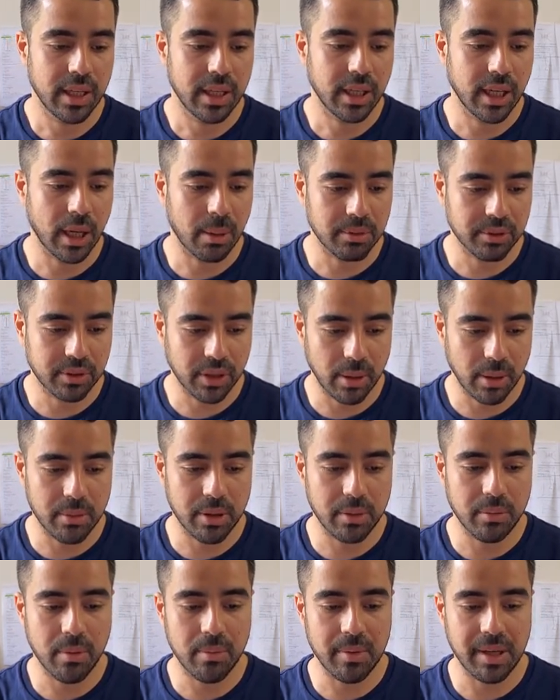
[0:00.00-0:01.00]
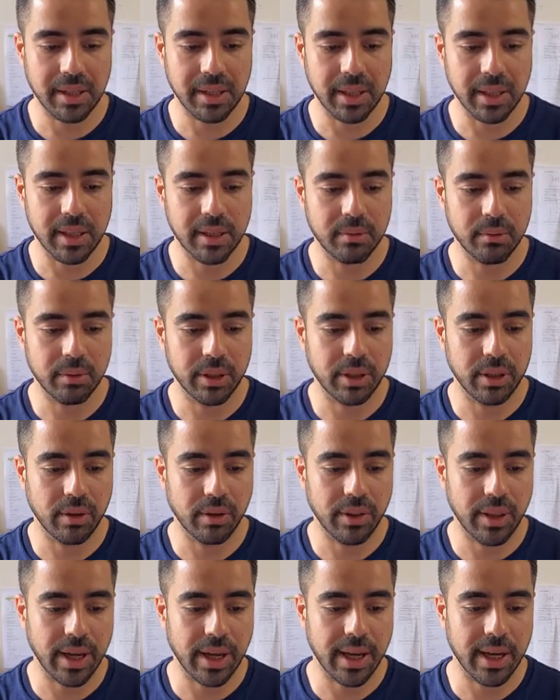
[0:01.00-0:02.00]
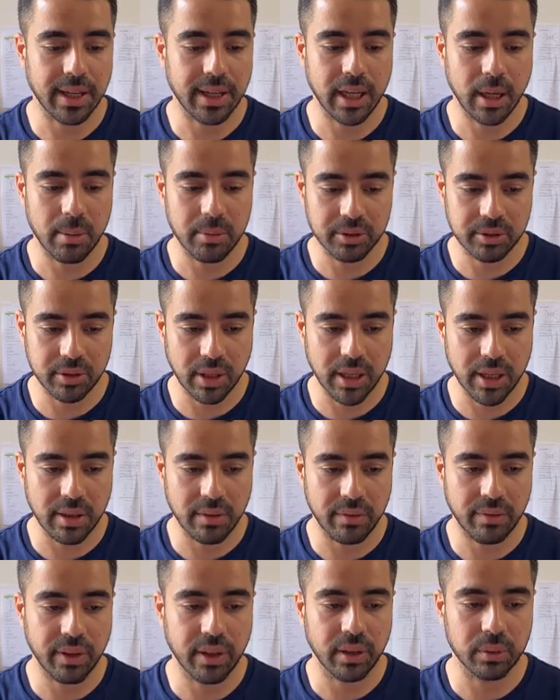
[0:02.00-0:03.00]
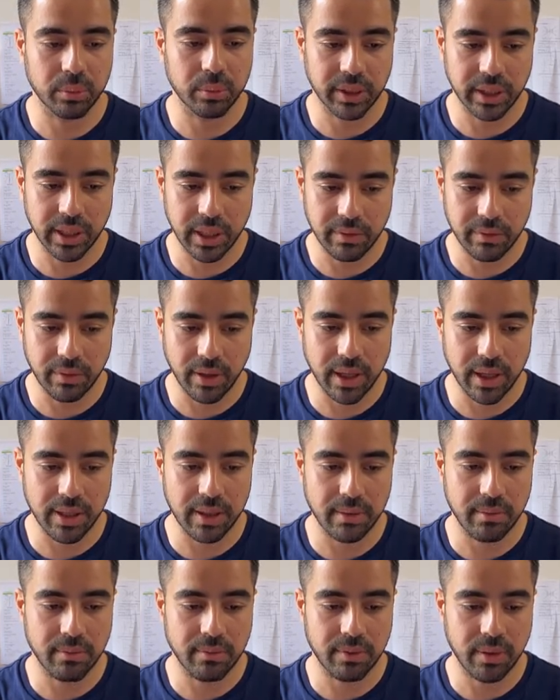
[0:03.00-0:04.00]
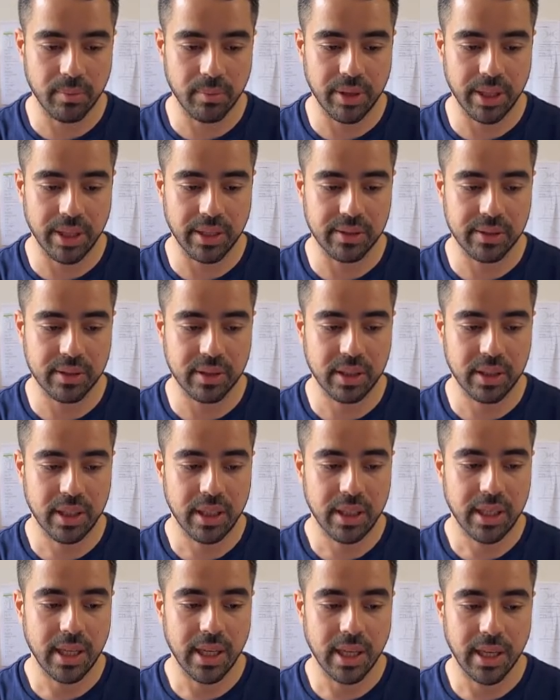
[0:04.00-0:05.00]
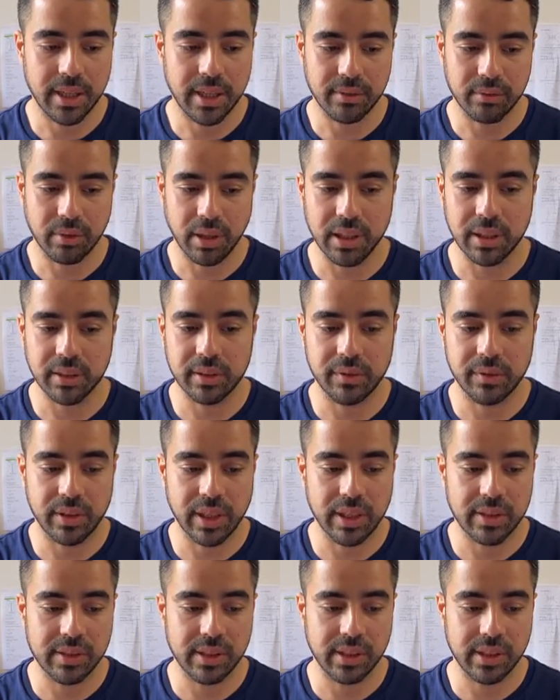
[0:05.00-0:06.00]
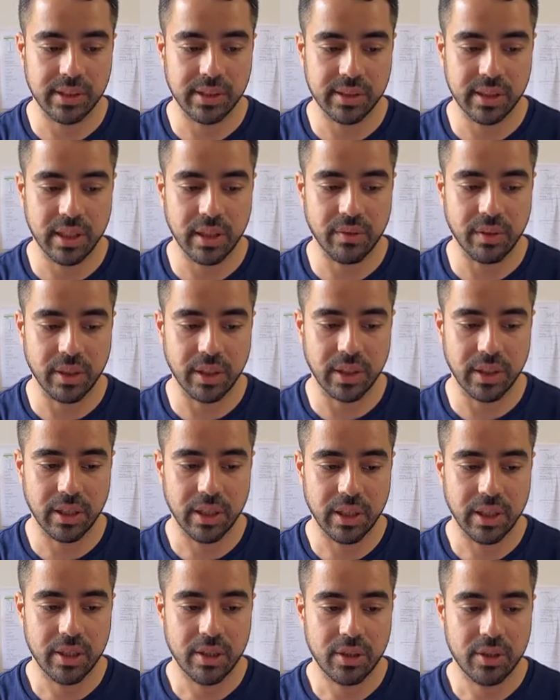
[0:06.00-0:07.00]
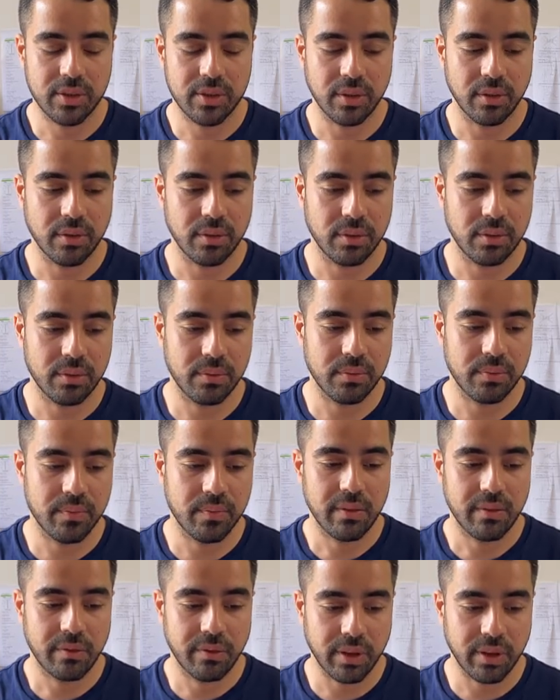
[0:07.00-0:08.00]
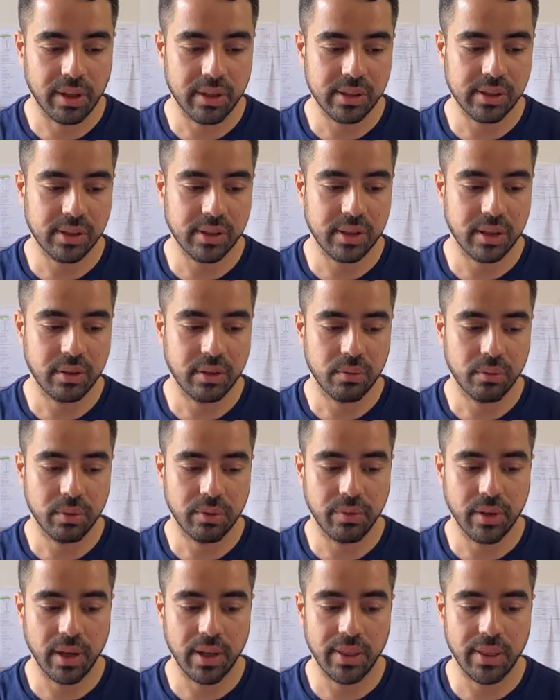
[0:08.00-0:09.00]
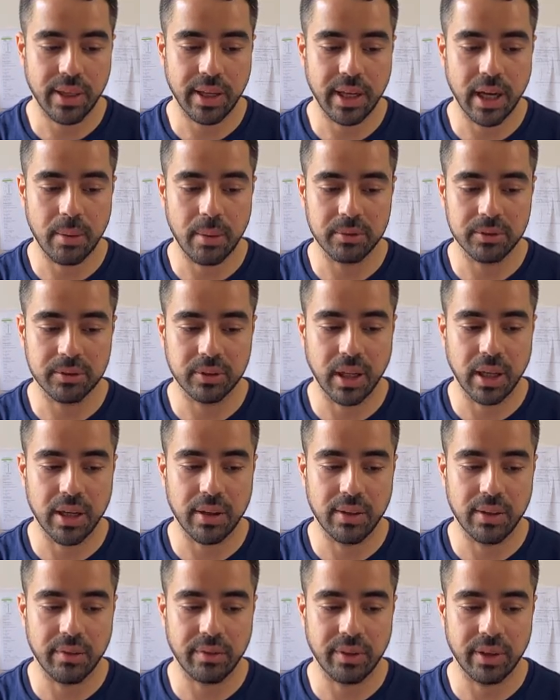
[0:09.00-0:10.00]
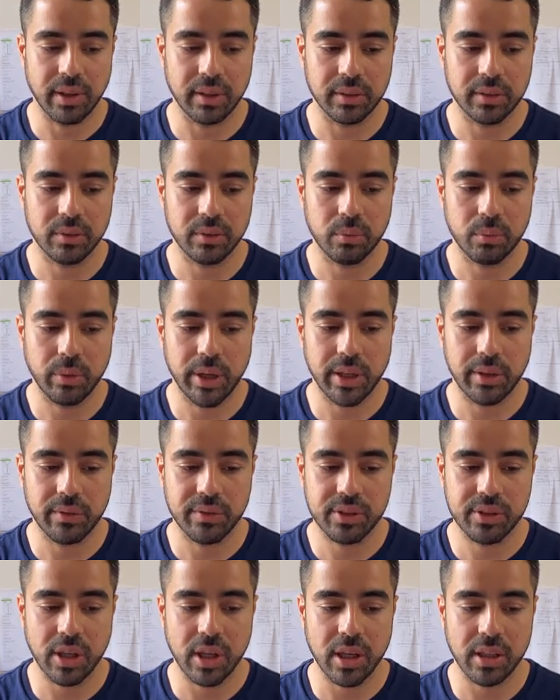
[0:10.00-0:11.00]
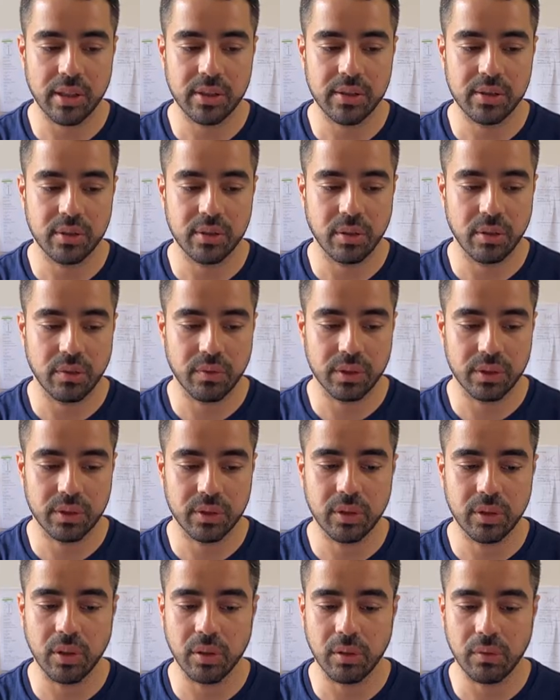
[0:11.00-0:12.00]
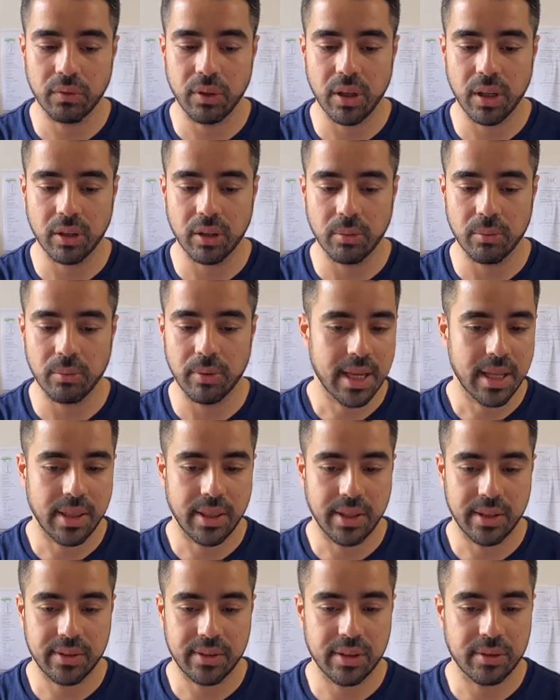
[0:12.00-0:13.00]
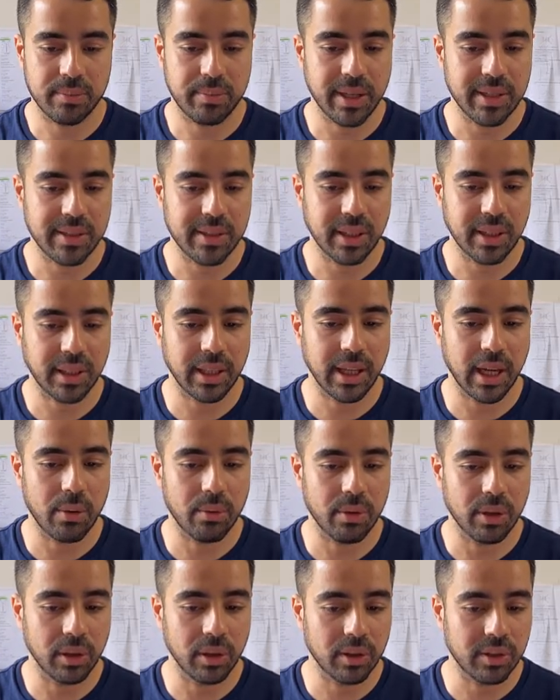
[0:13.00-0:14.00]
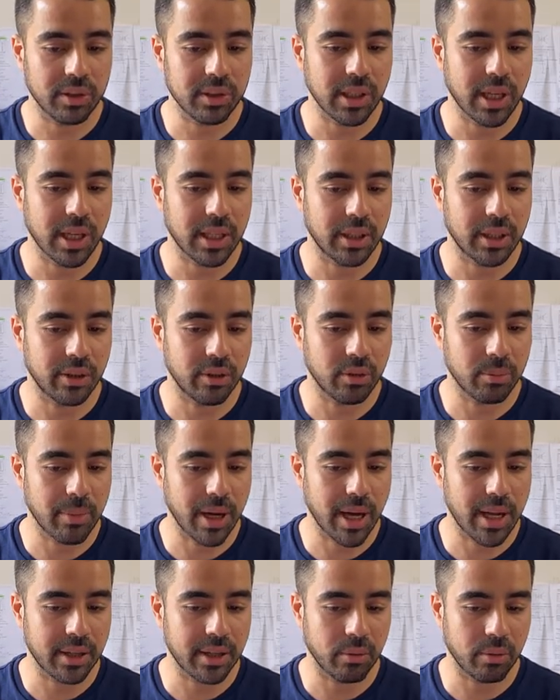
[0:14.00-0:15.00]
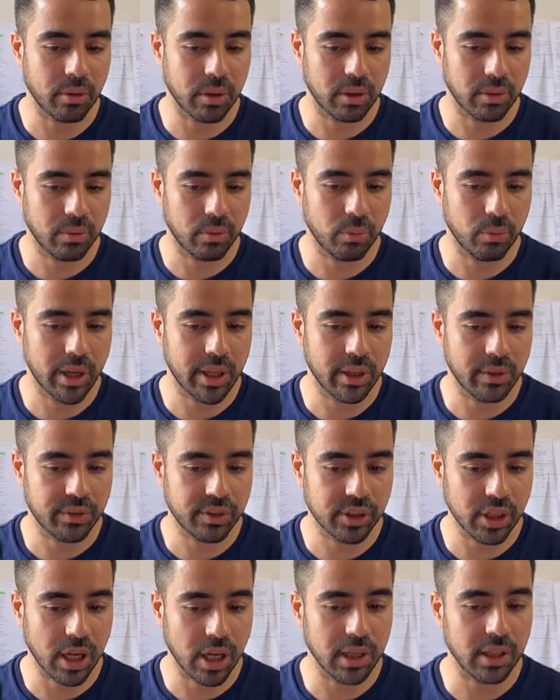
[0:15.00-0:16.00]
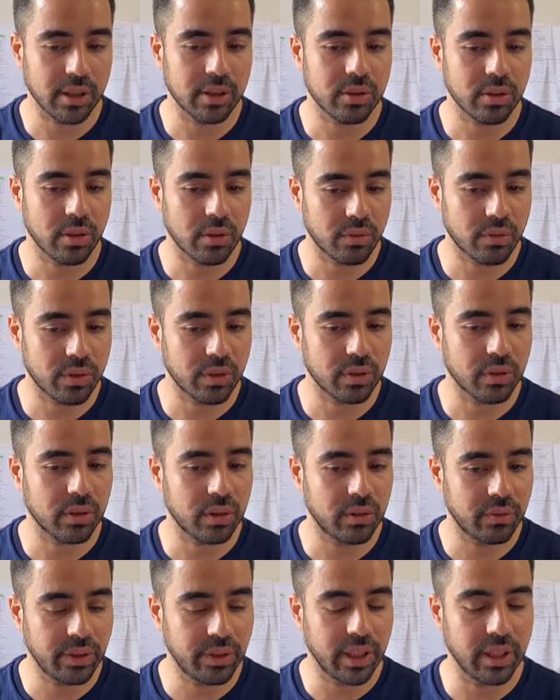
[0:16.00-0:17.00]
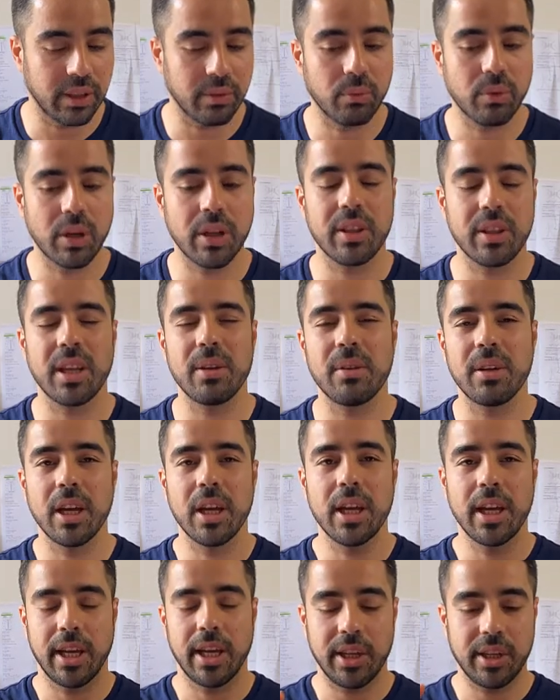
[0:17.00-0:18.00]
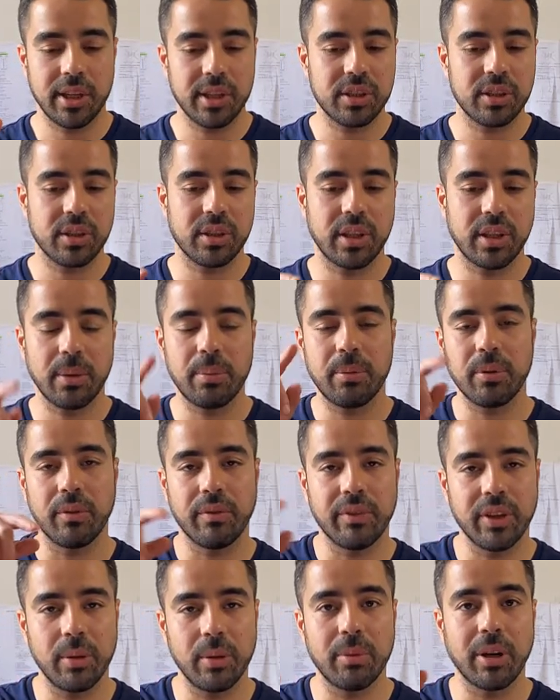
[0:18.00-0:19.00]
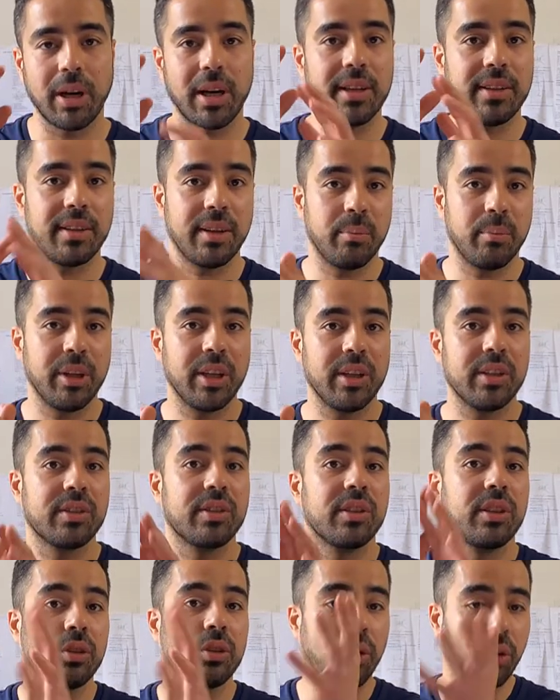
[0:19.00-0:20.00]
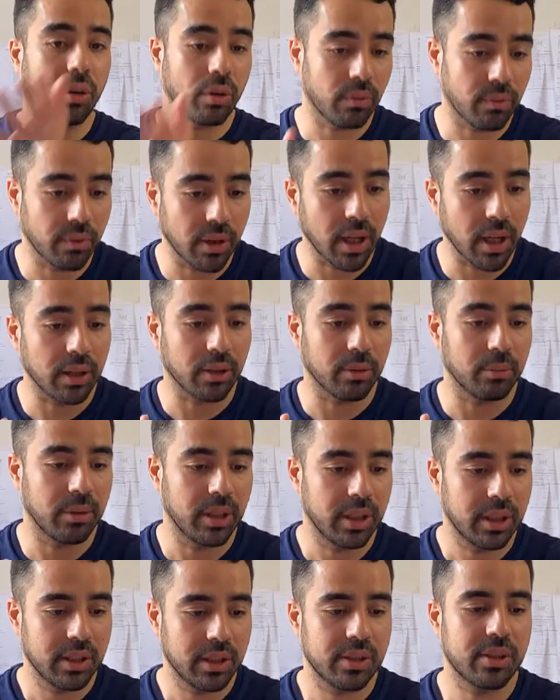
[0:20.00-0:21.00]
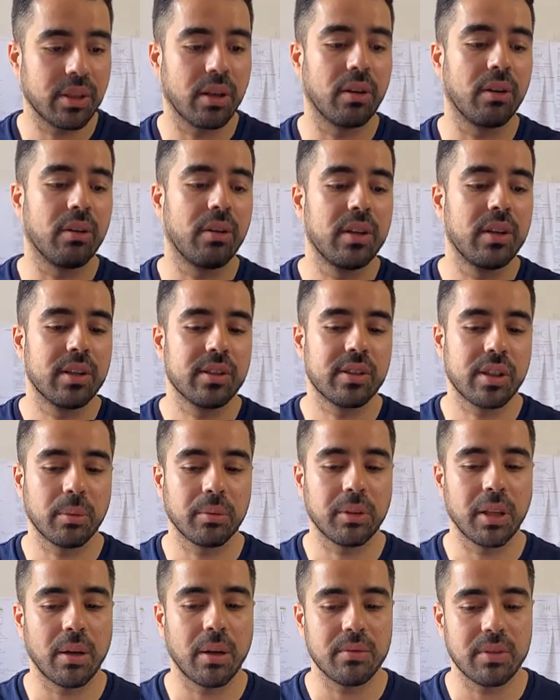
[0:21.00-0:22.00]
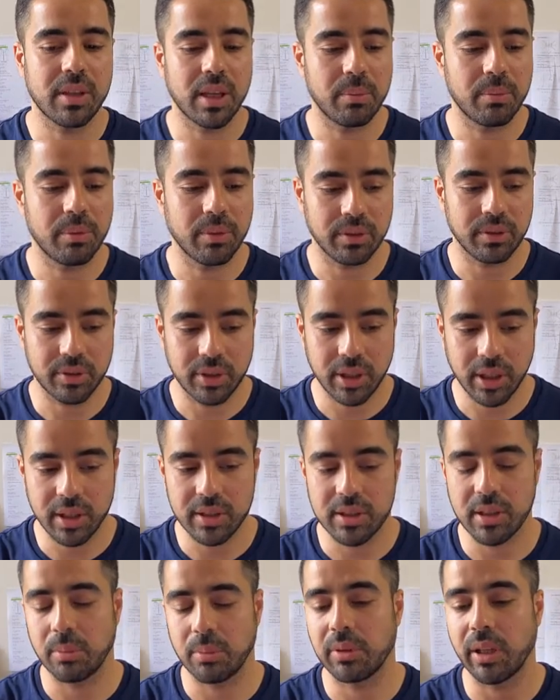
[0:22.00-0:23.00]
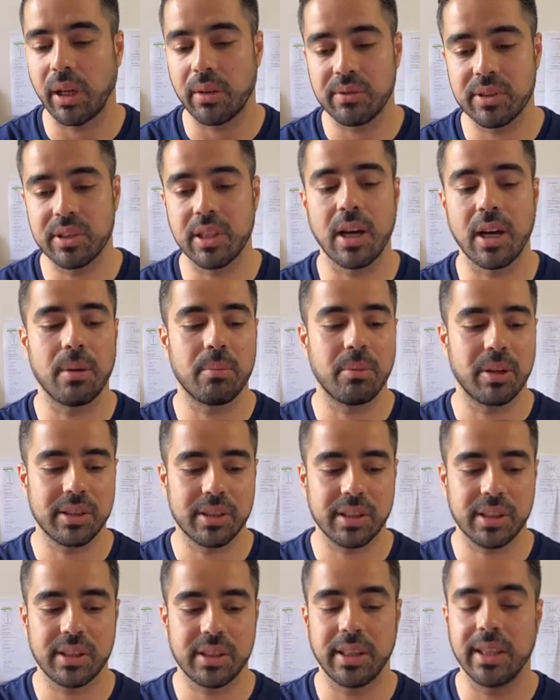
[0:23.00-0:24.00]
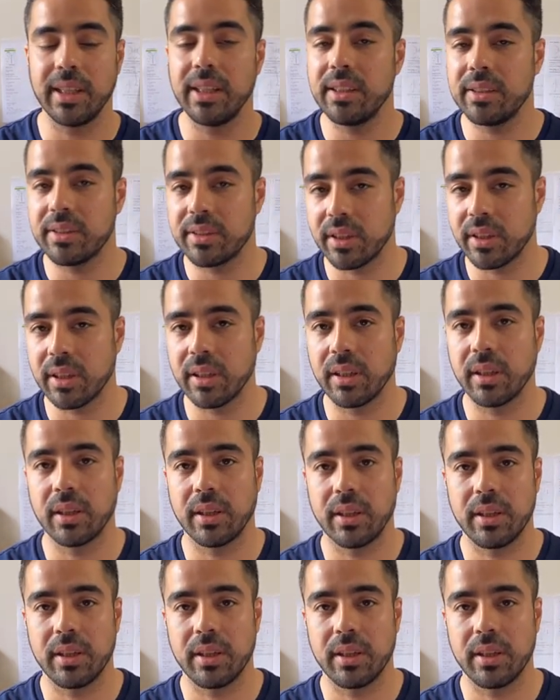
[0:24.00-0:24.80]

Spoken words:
Gamma dry minimum, again, we know that. Gamma dry in the field, we're gonna find them from these. And relative density is given. So first, we find the gamma dry in the field. Weight of solids over total volume. This is basically how it looks like in your manual. Weight of solids over the V. When they put V, but it means the total volume. So sometimes they put T, sometimes not, but just easier